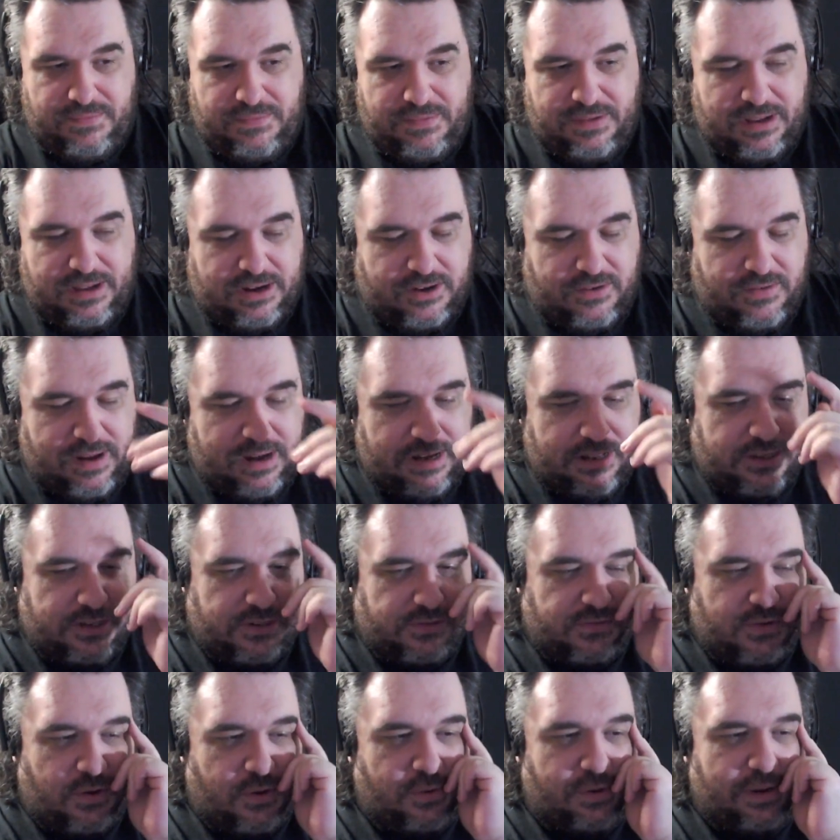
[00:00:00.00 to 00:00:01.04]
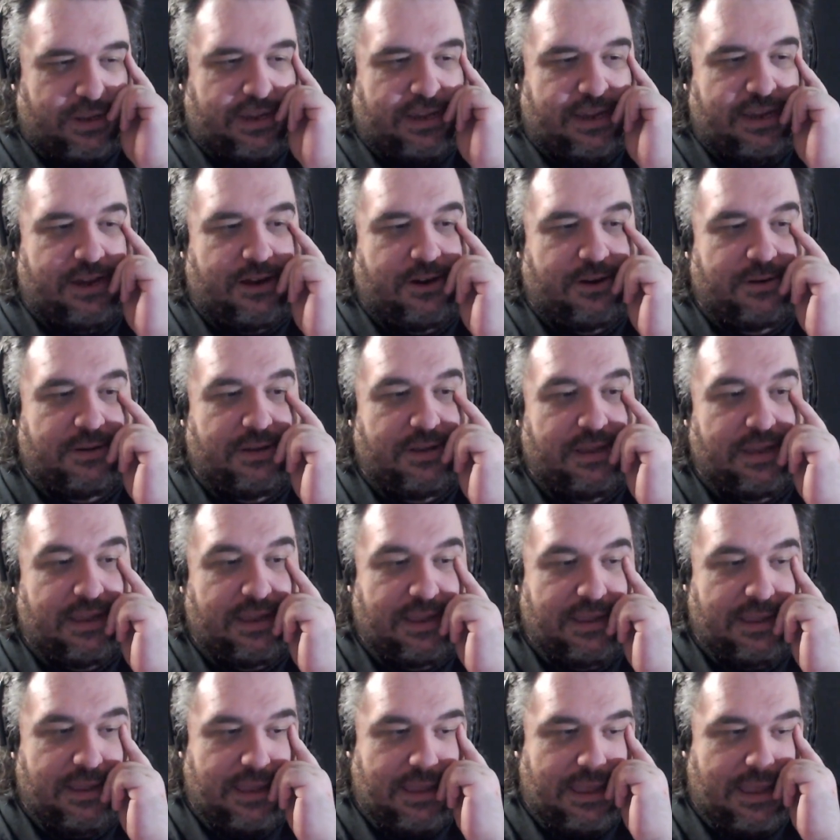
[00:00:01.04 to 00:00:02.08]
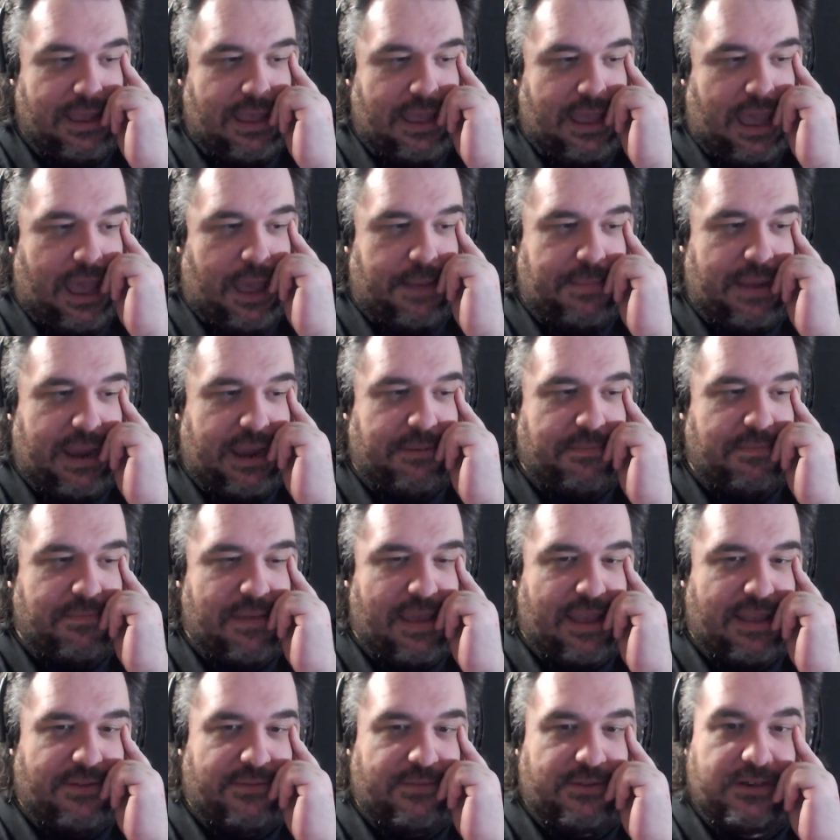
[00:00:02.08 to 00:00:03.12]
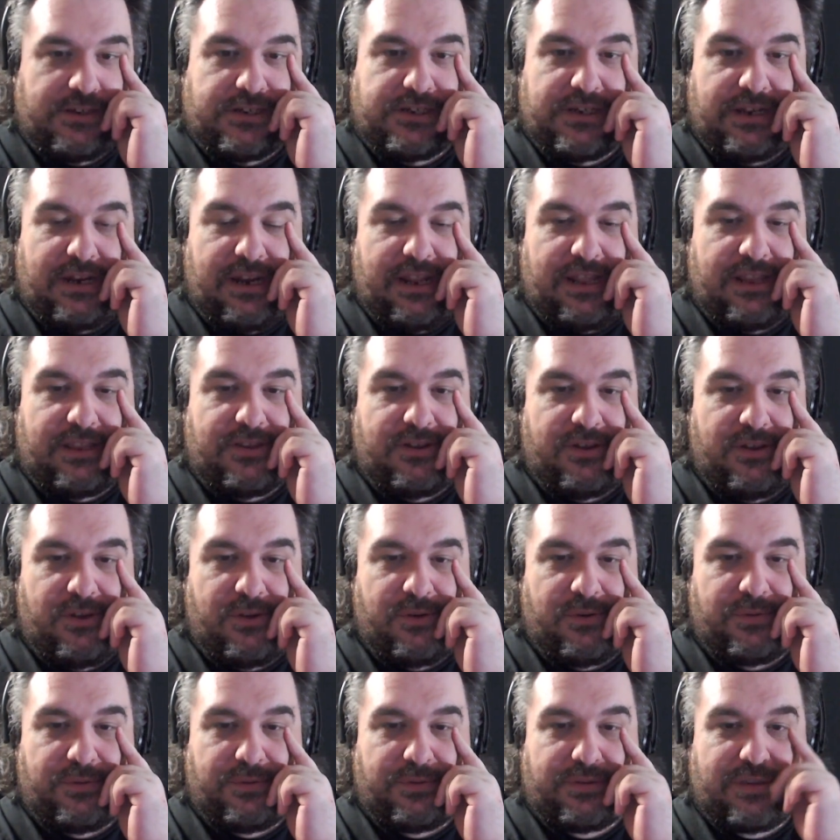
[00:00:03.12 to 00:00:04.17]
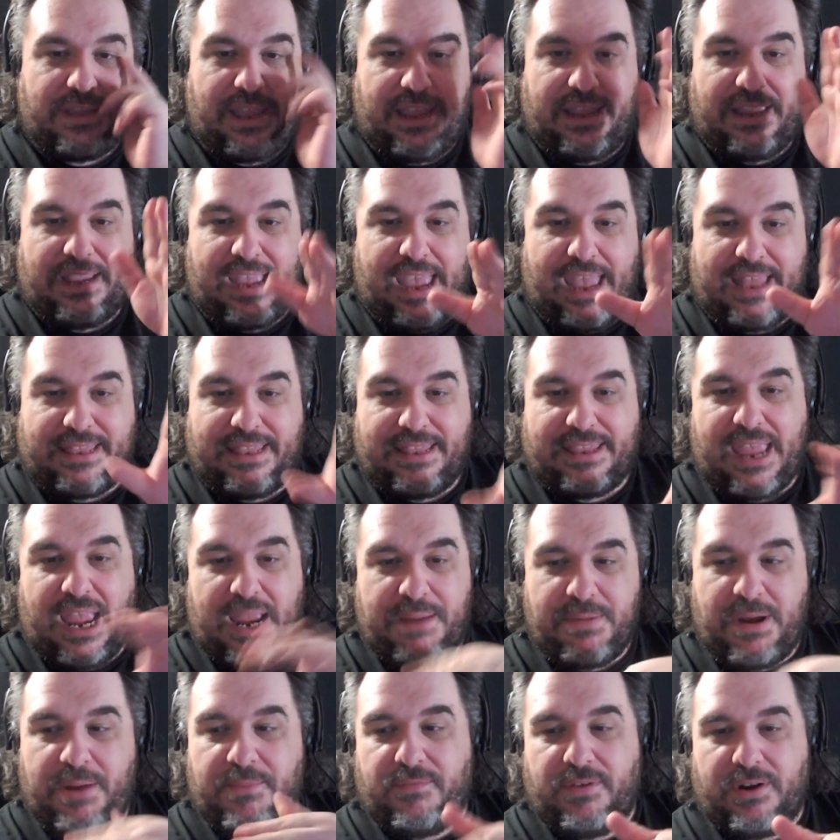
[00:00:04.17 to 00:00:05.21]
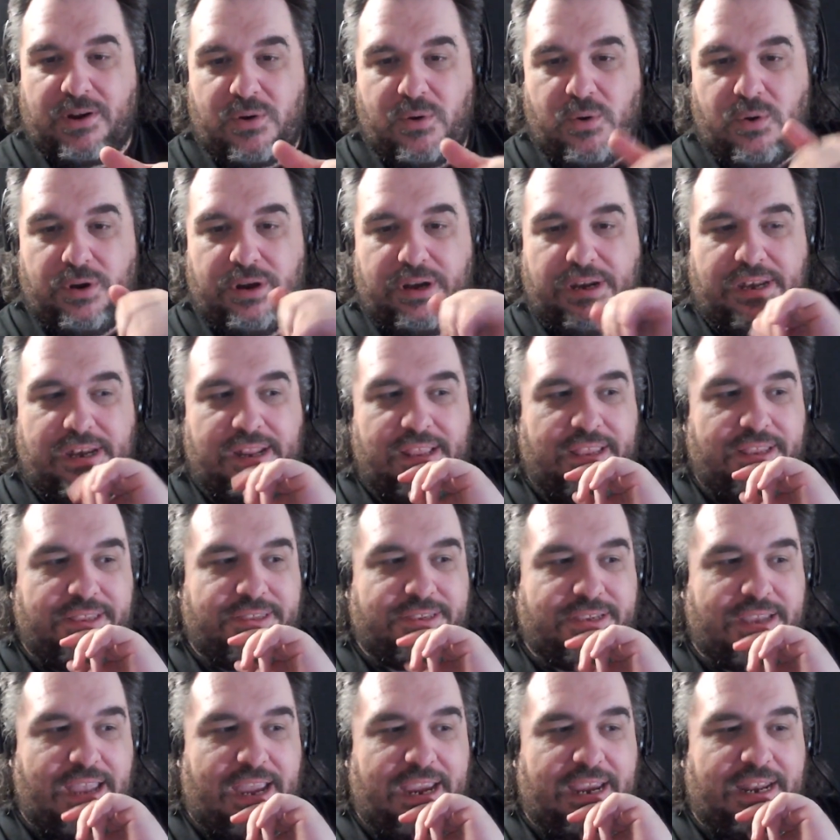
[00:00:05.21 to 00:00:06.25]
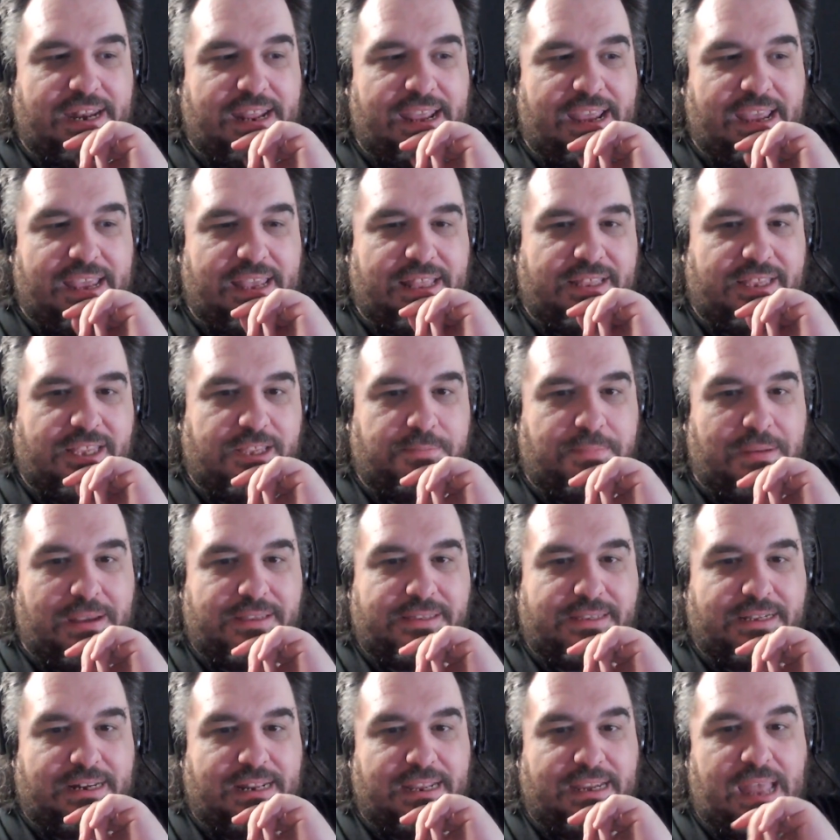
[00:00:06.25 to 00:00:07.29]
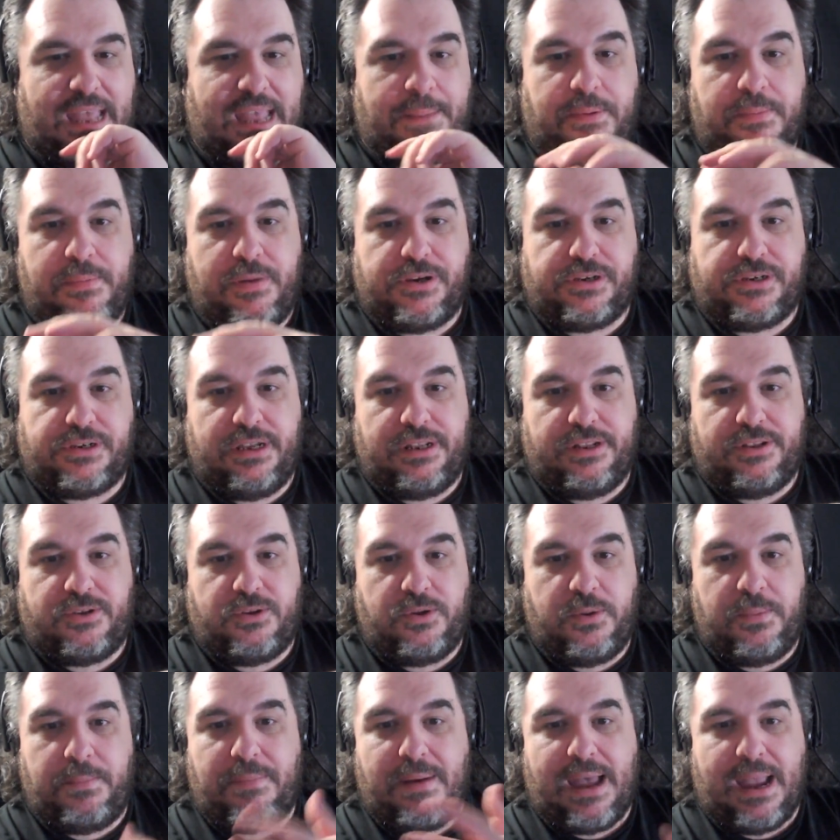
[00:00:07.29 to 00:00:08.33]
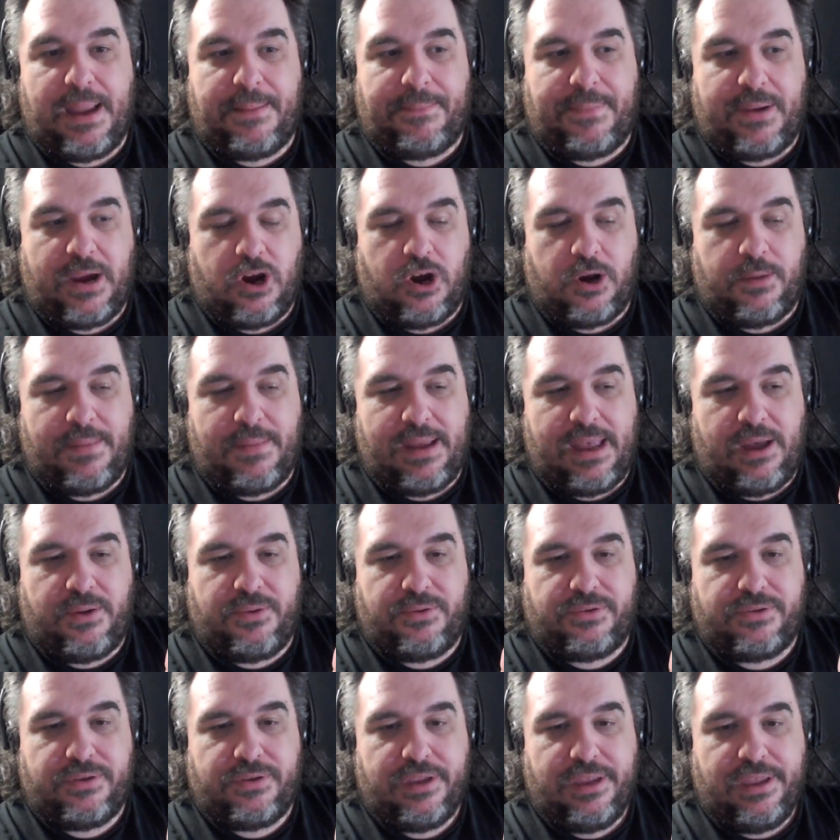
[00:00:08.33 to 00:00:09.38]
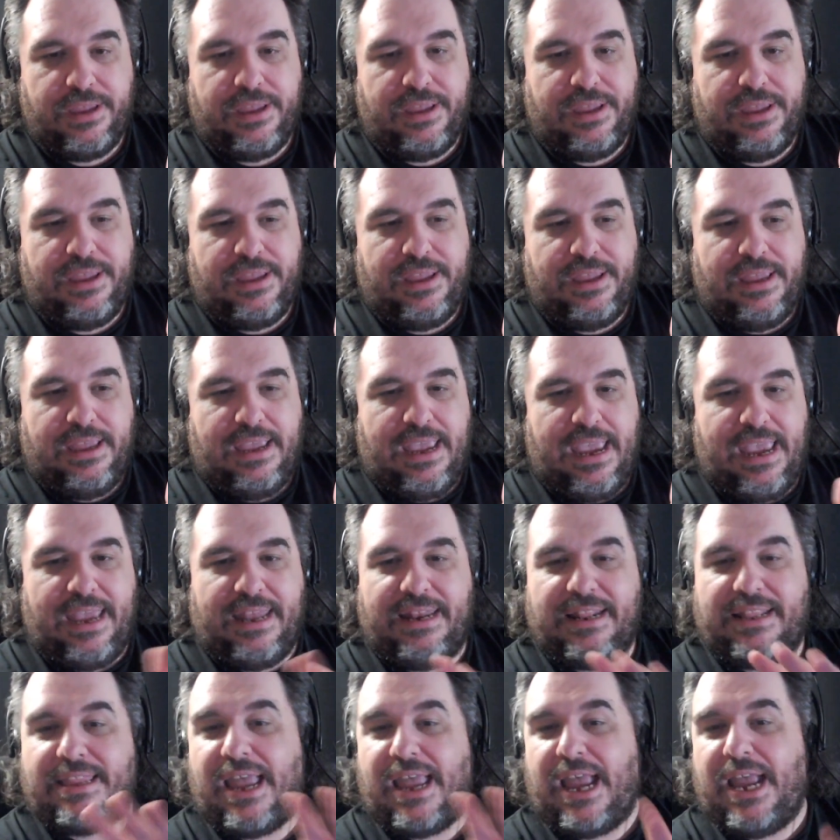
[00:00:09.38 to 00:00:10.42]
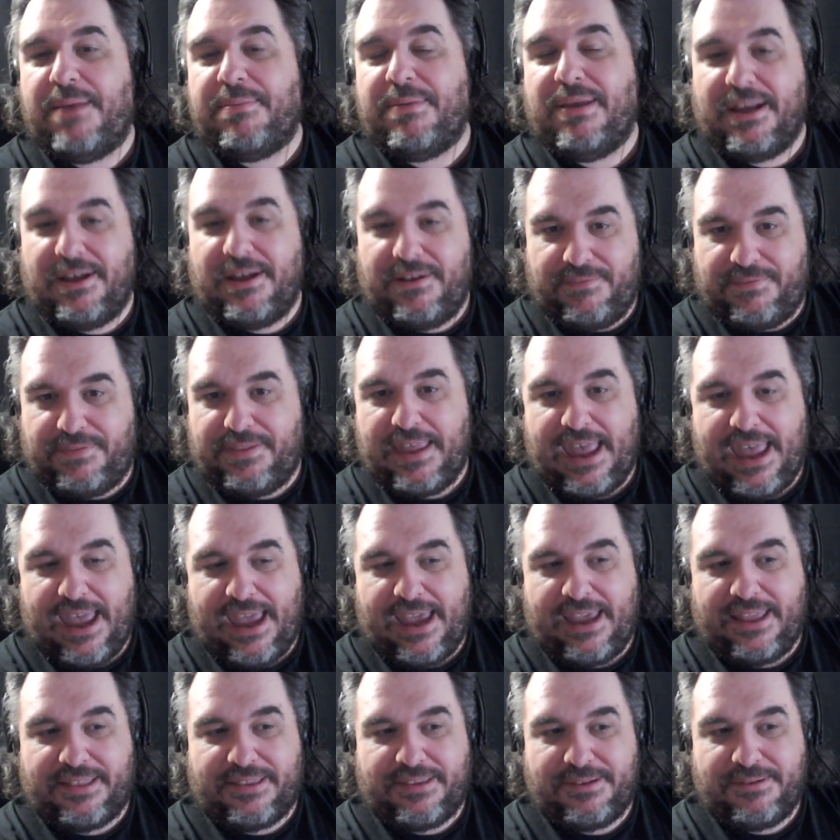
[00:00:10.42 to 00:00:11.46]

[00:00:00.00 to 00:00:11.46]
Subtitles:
the credits are rolling here. I made mention it too. Like at the time I'm recording this, Skydance has basically got permission to buy Paramount. And the timing of that,